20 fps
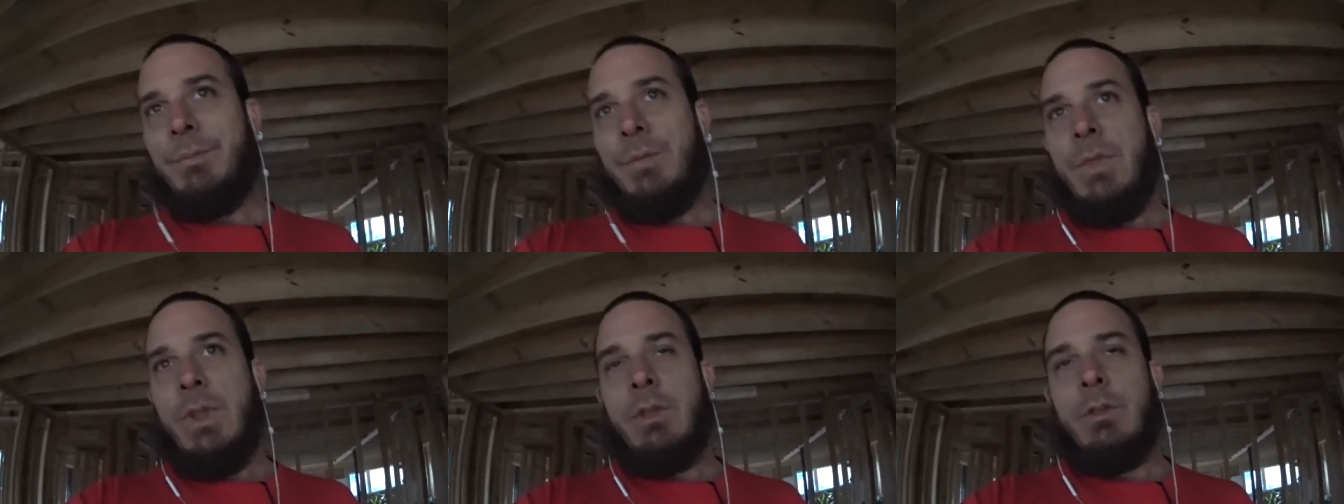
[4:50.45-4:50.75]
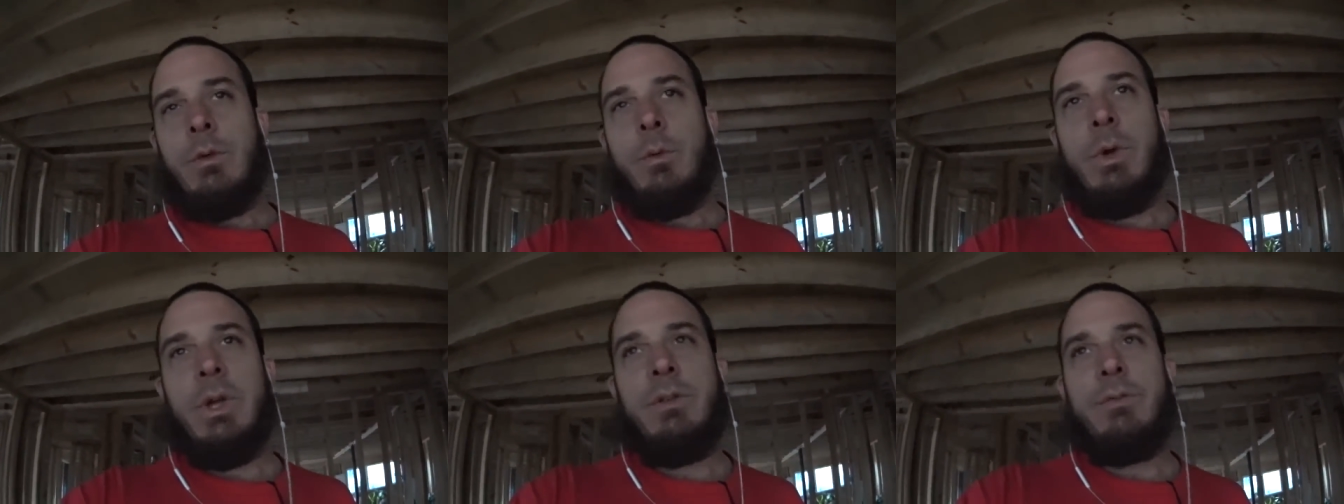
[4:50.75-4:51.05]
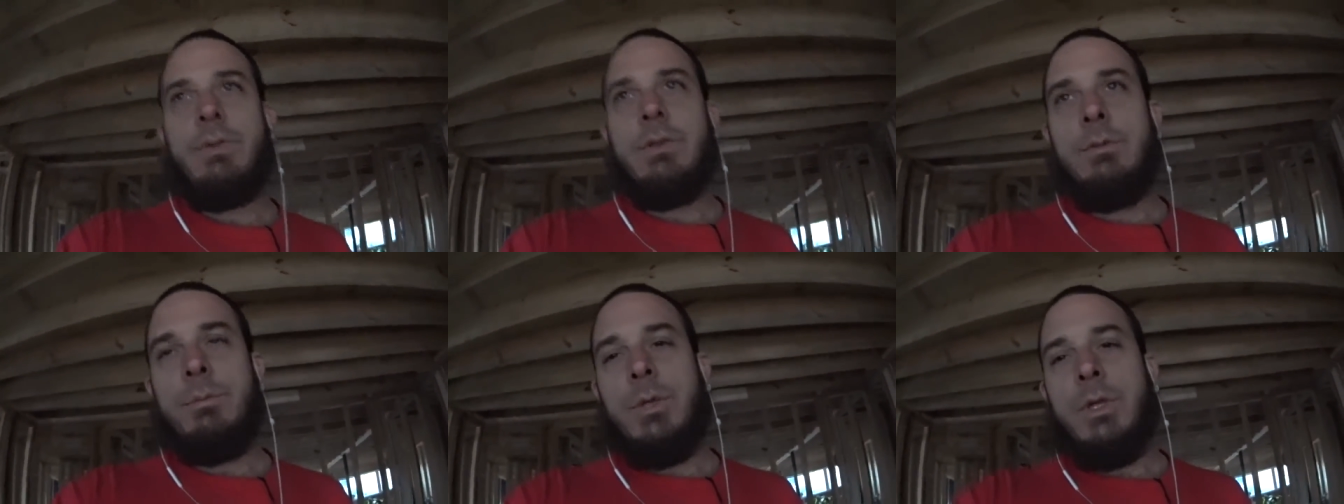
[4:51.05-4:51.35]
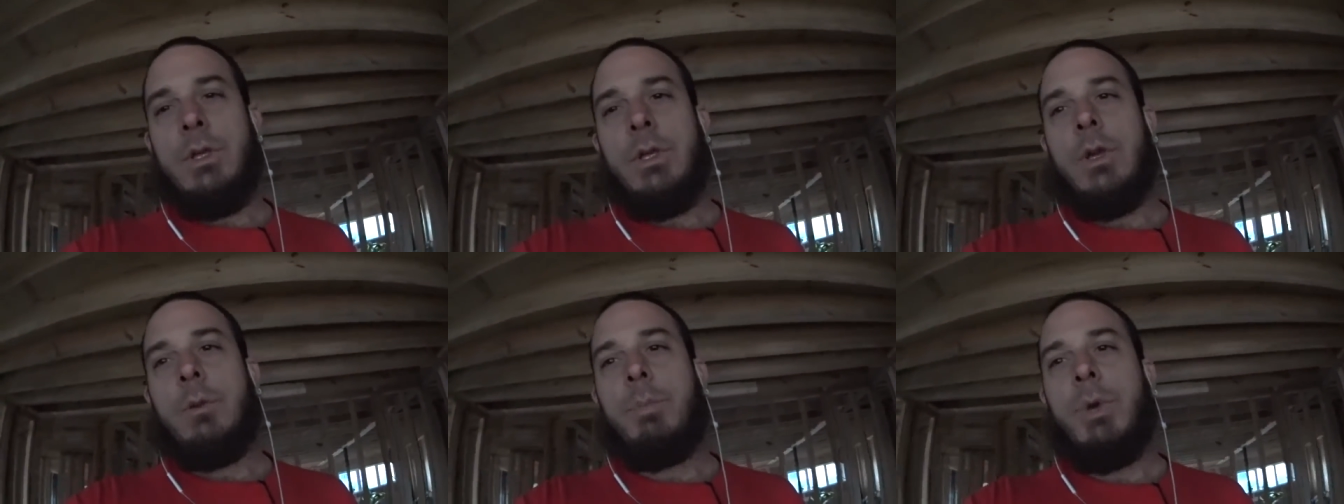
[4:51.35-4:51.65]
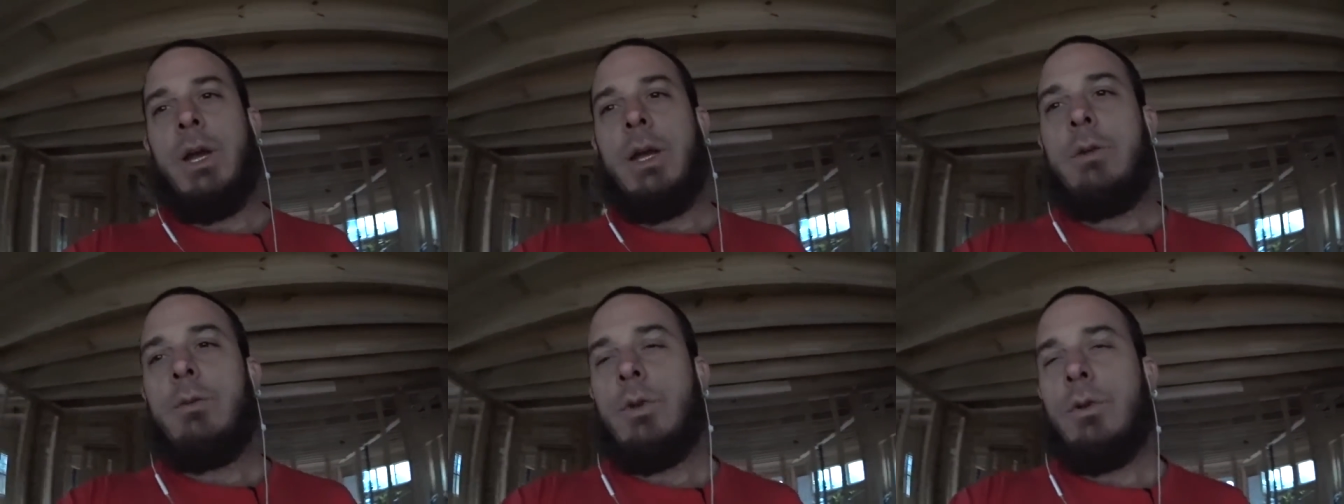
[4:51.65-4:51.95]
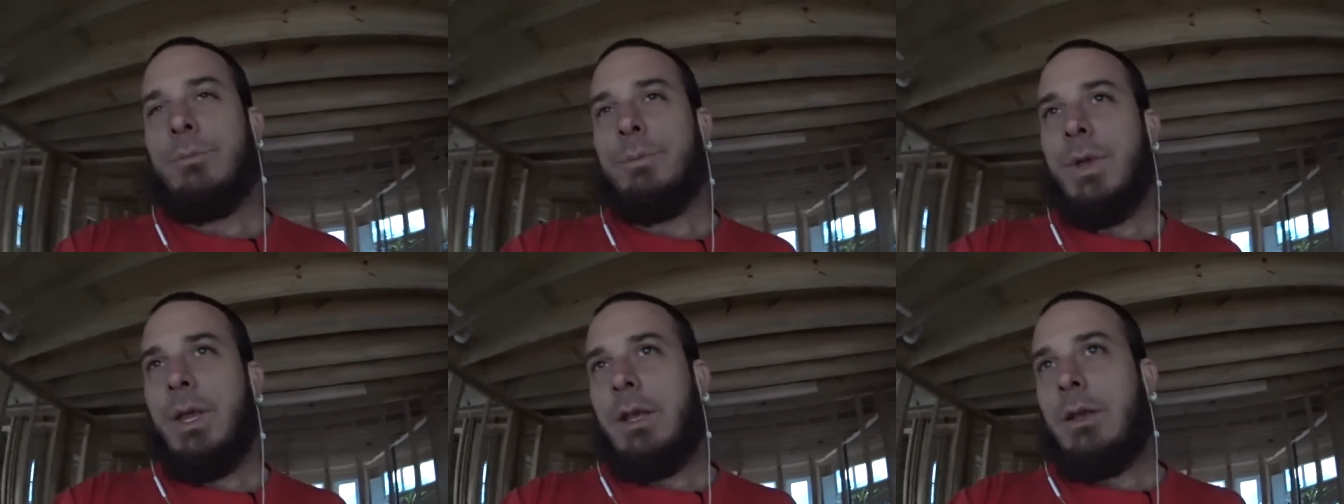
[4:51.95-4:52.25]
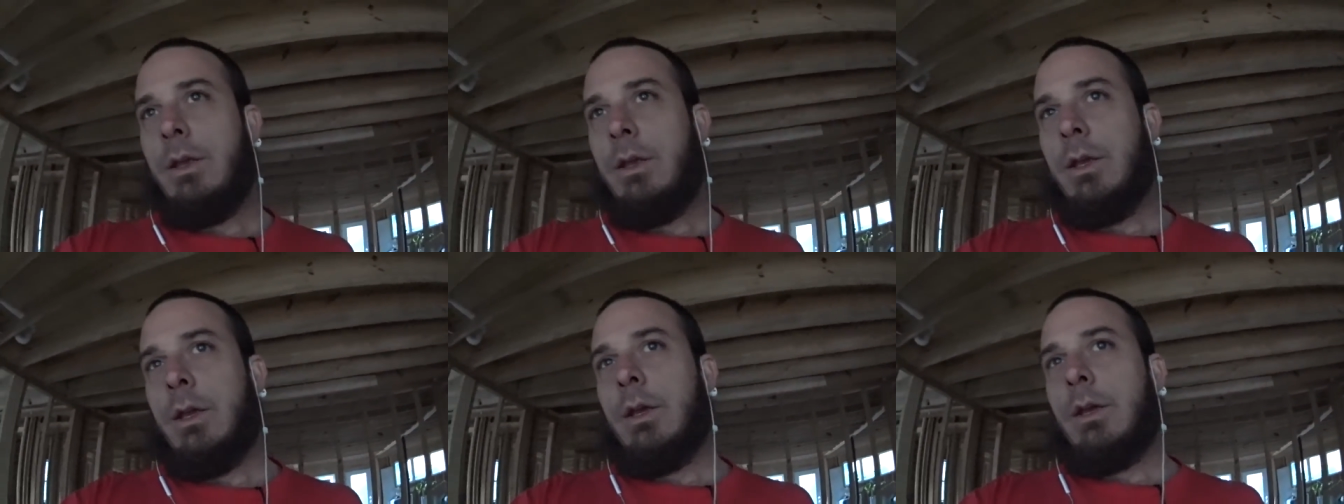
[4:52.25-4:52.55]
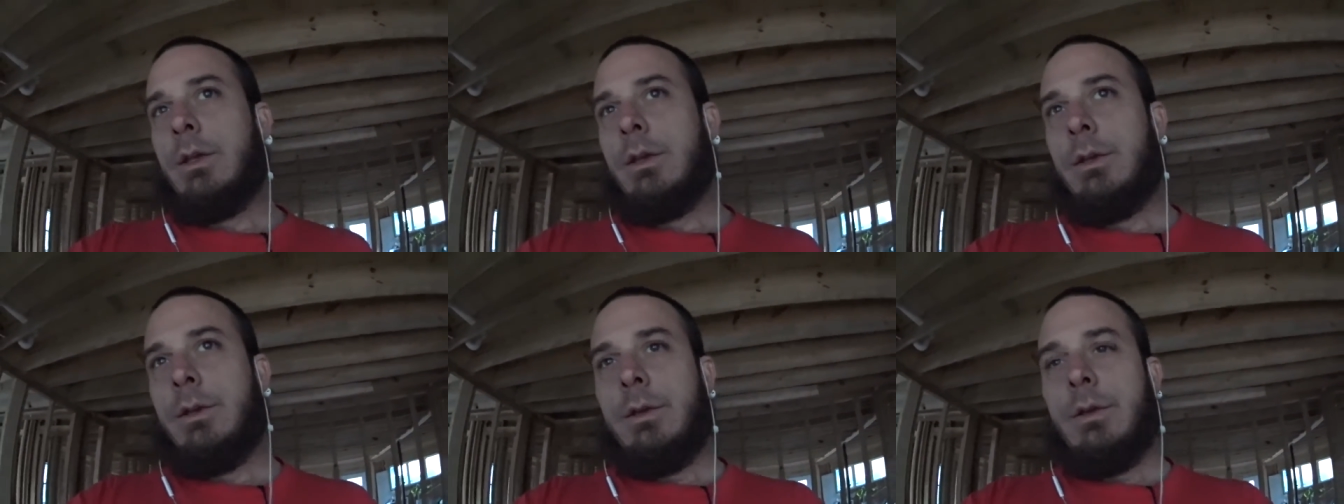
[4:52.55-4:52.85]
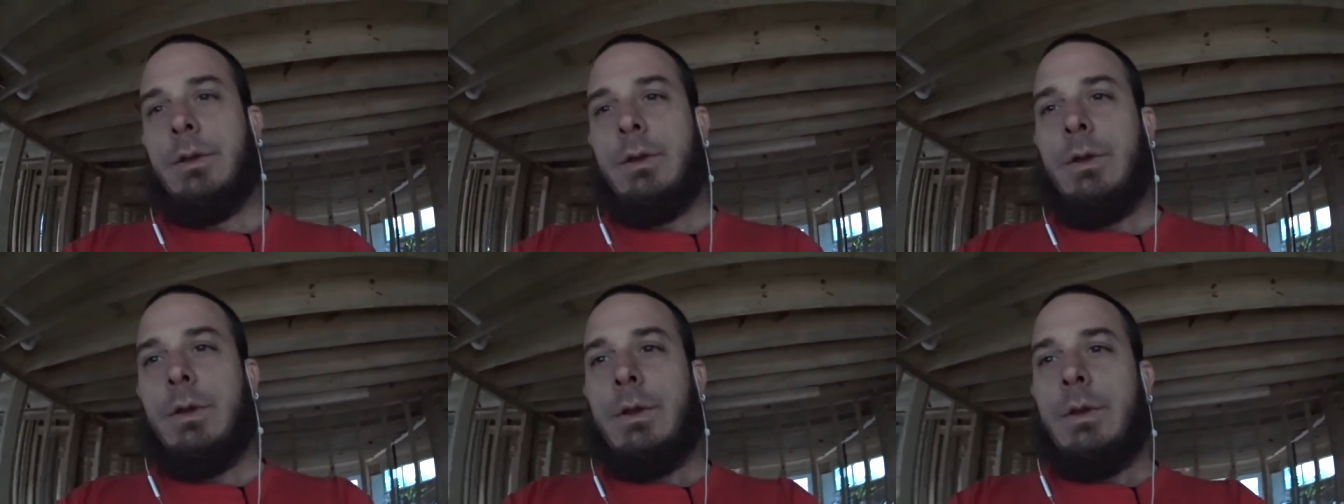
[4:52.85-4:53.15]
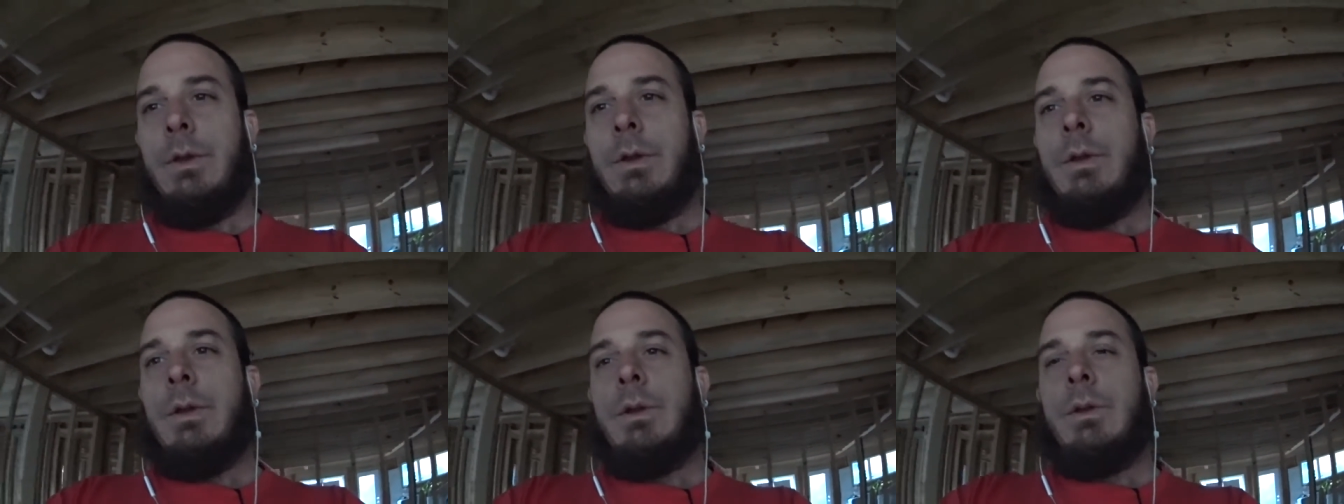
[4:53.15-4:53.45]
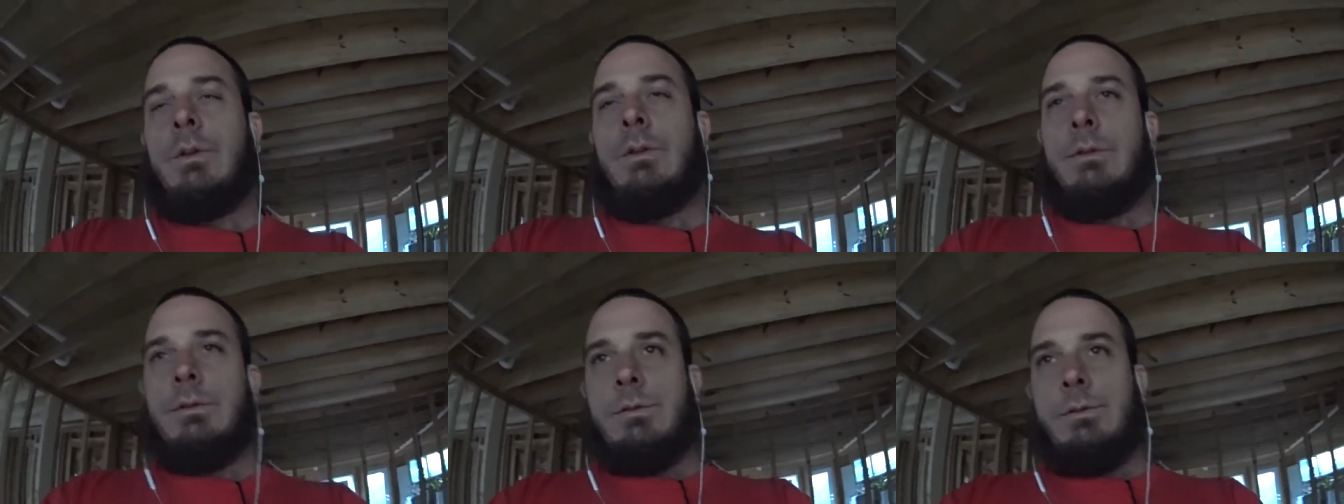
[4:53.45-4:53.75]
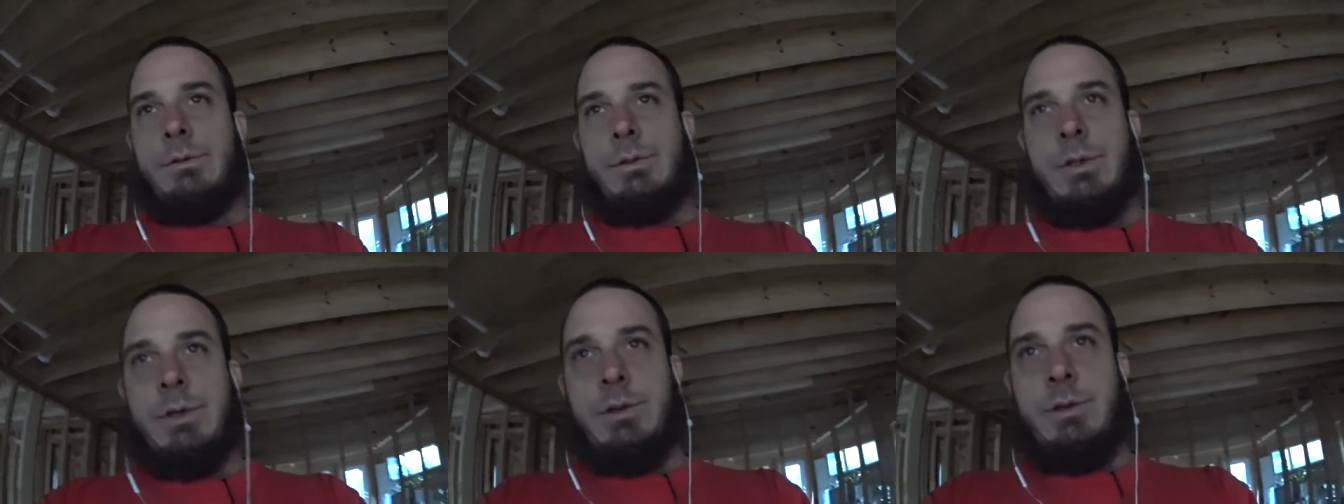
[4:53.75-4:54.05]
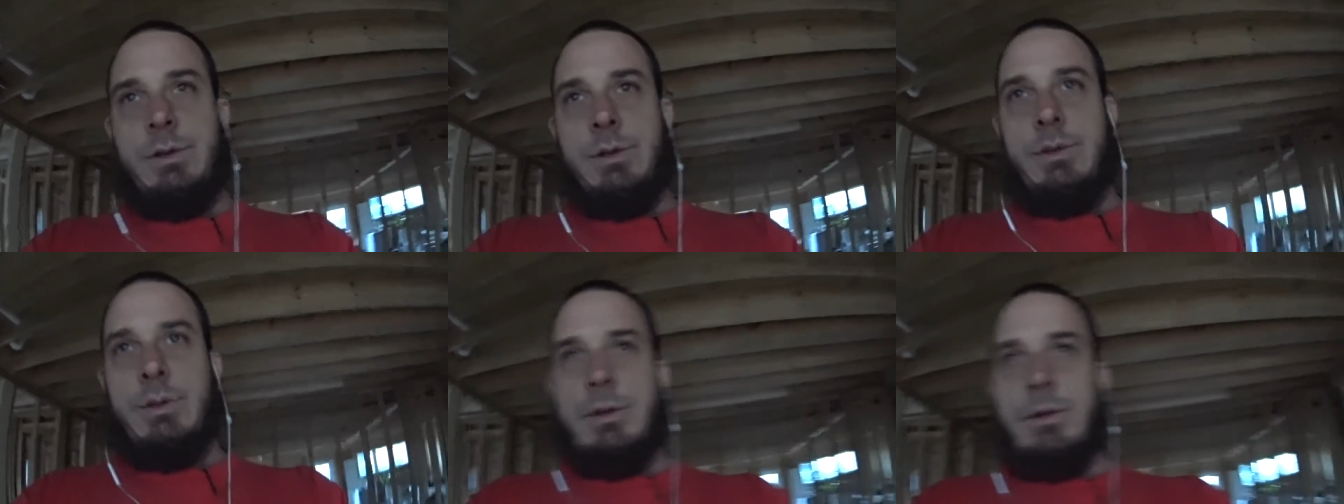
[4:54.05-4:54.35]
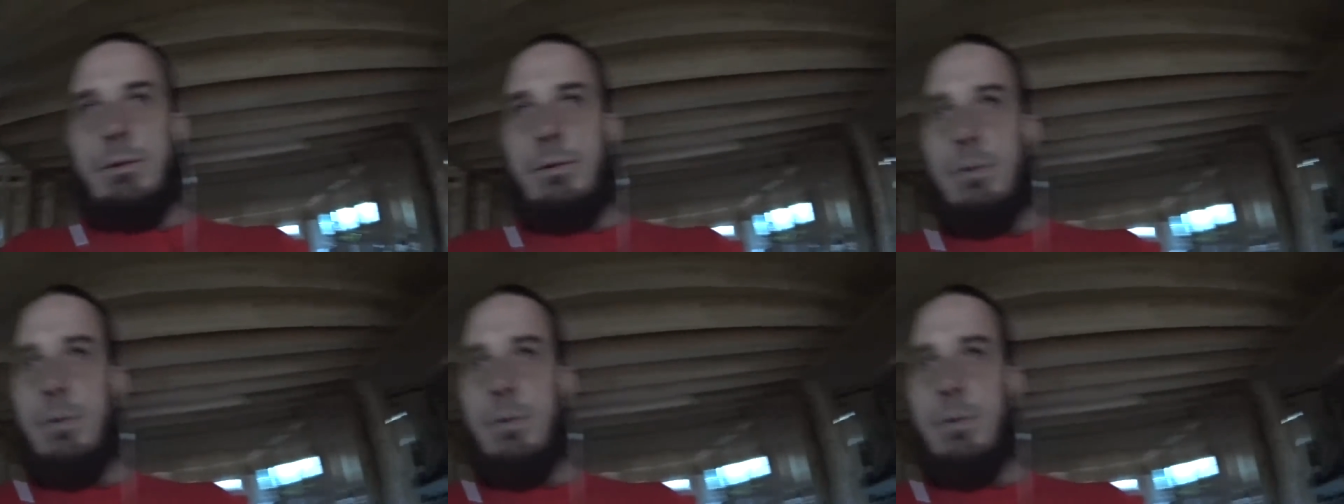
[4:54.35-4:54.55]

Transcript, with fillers: the wife is being a pyromaniac. Check this out.